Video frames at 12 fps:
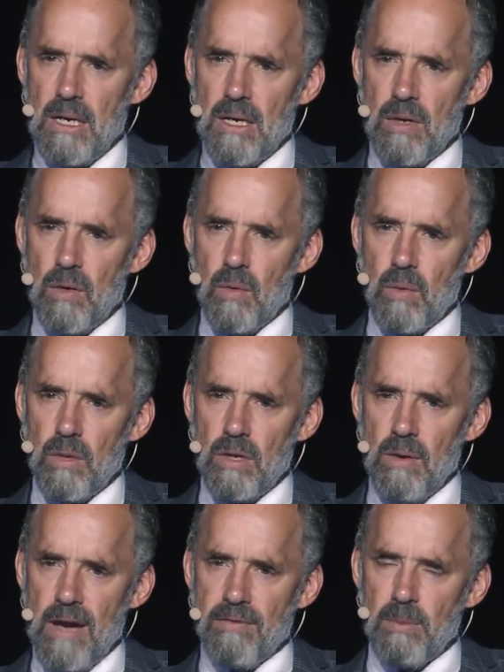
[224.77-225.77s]

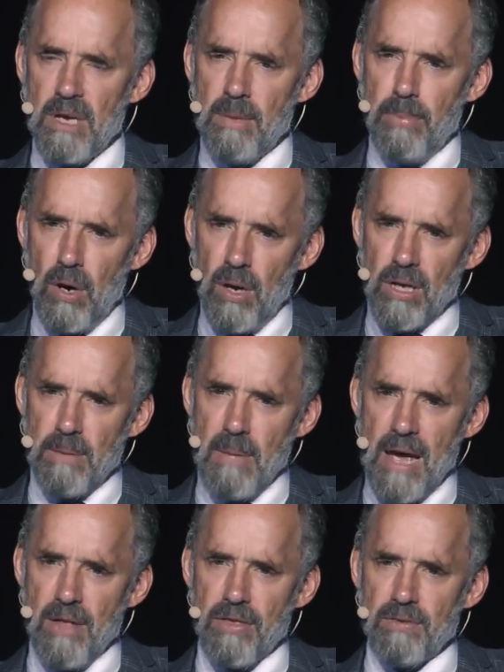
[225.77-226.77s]
You have to be a
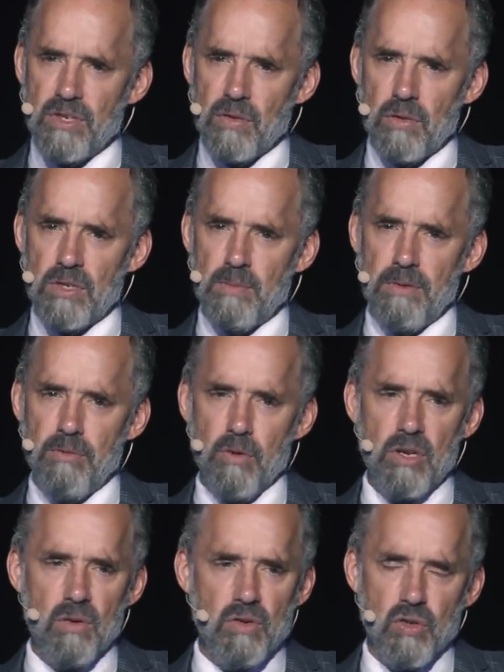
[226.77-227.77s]
polymath of sorts
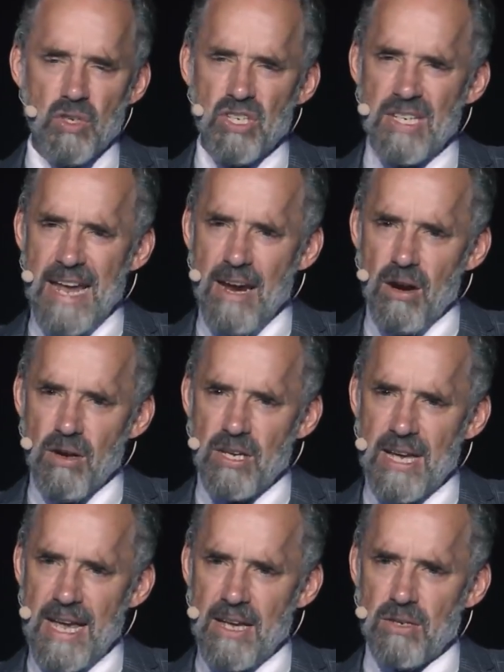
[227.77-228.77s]
before you should dare
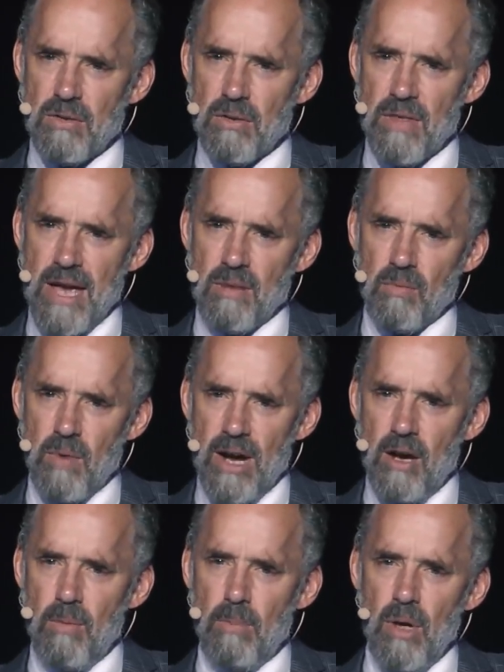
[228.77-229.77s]
to enter that
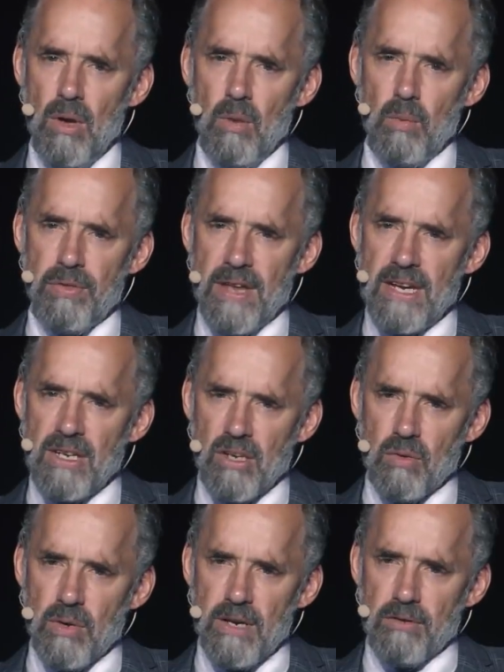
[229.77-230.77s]
realm with any
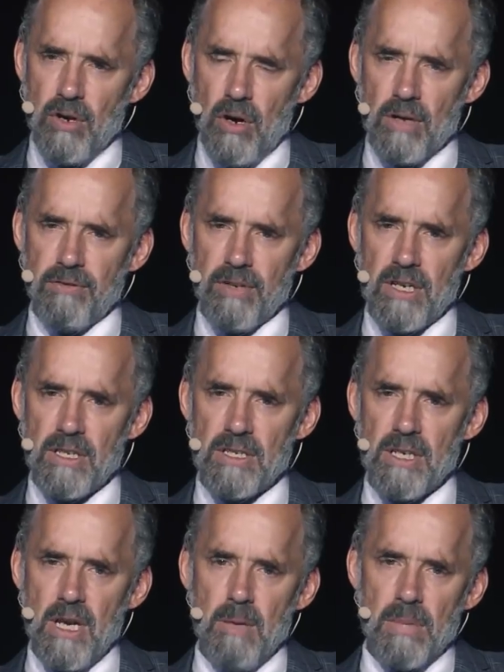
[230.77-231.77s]
degree of
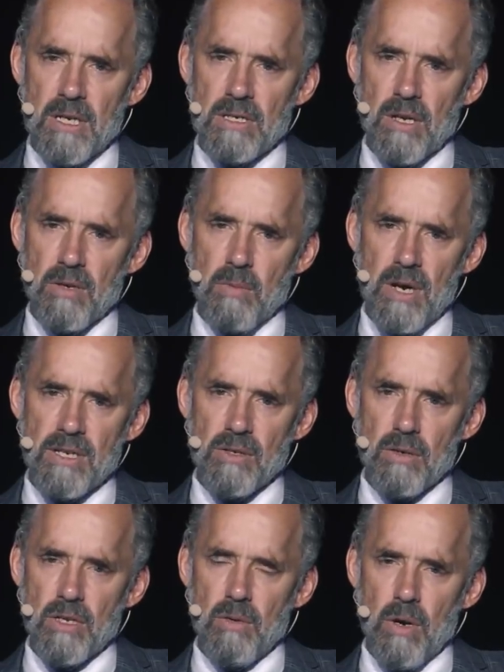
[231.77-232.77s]
confidence, because otherwise
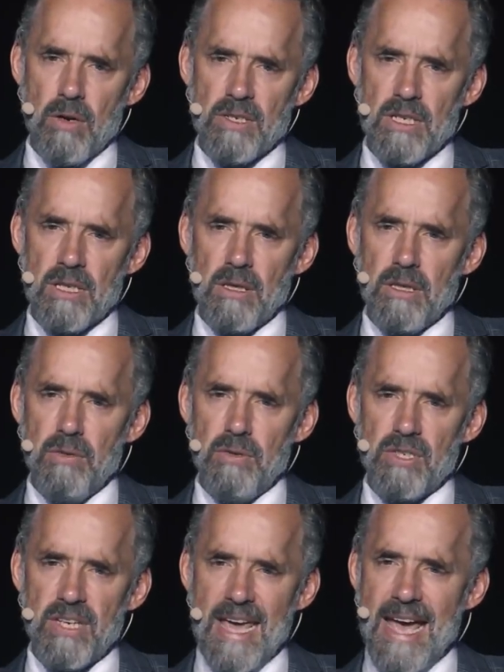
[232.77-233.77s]
all you are is a
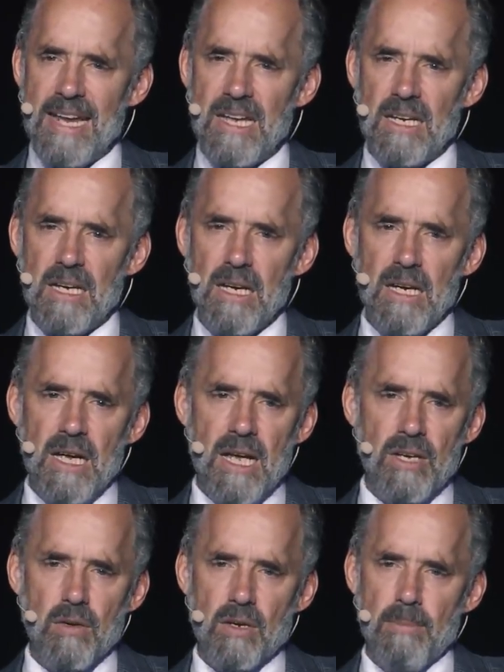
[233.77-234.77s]
loose cannon,
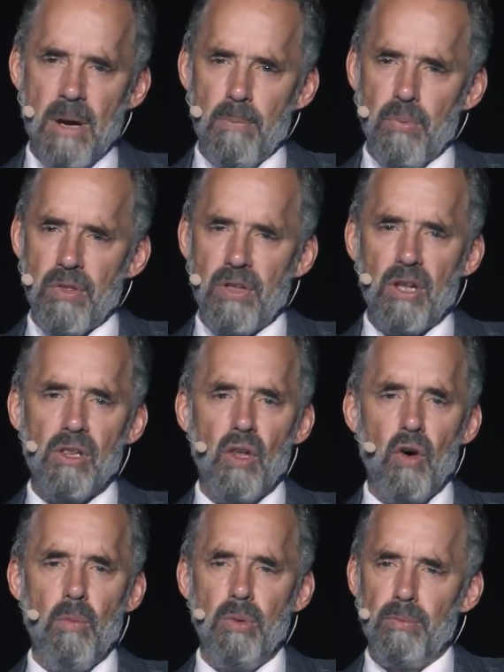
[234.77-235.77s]
and you'll come up with
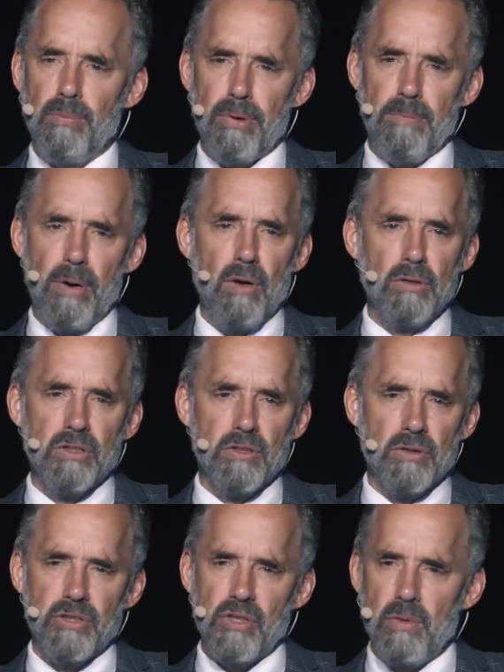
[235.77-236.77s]
global
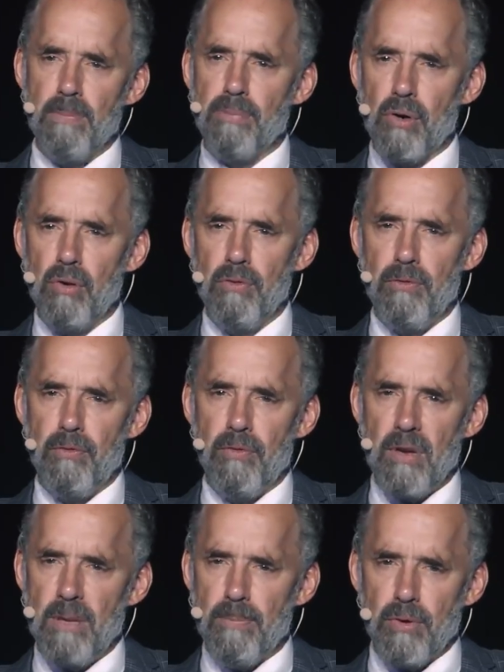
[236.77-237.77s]
proposals to
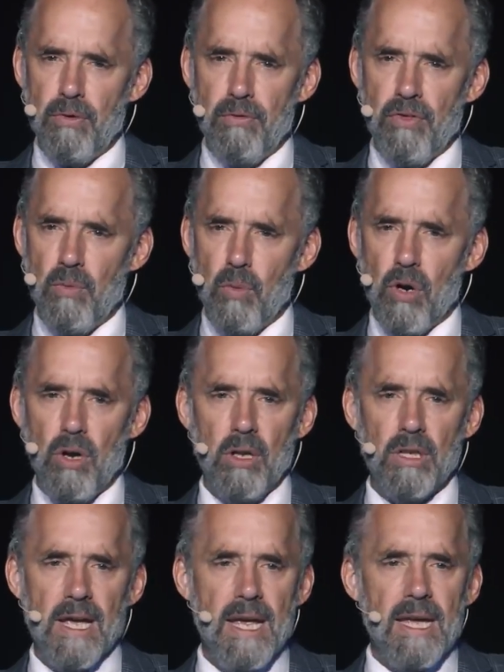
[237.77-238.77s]
improve the
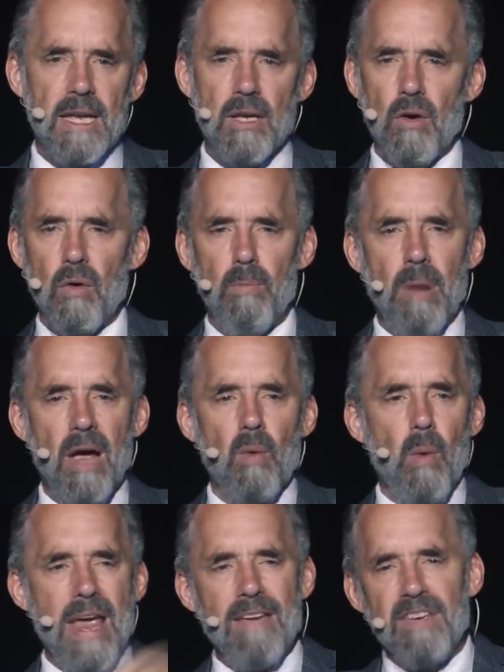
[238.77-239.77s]
world, by
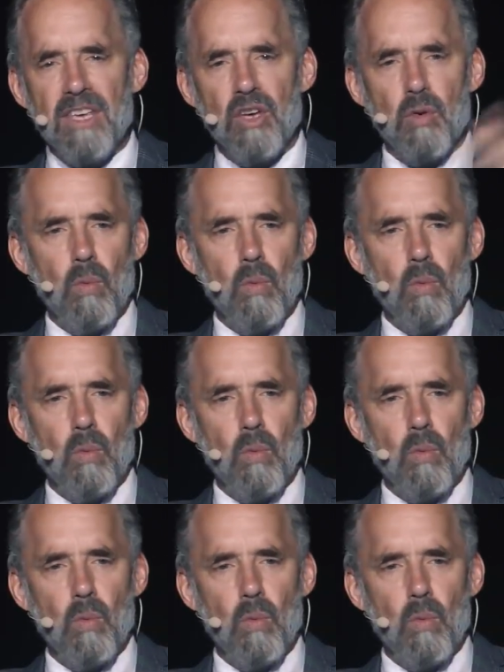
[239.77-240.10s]
waving your